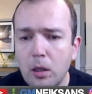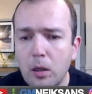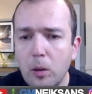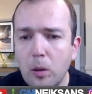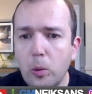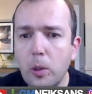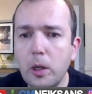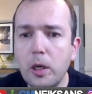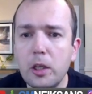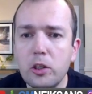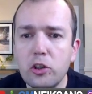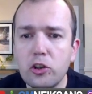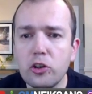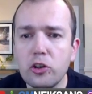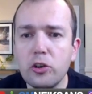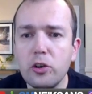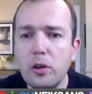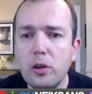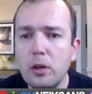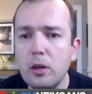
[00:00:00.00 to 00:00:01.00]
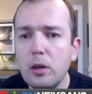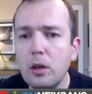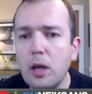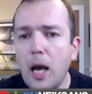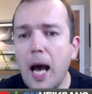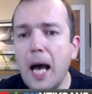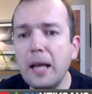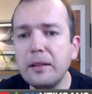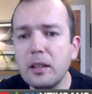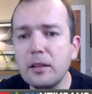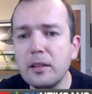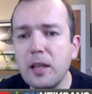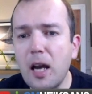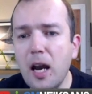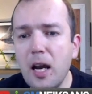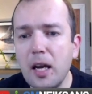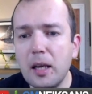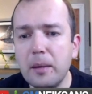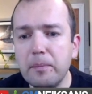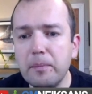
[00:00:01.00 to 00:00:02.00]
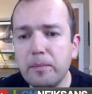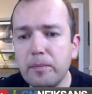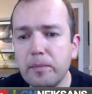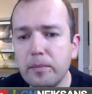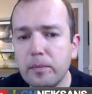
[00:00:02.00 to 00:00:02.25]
which at the time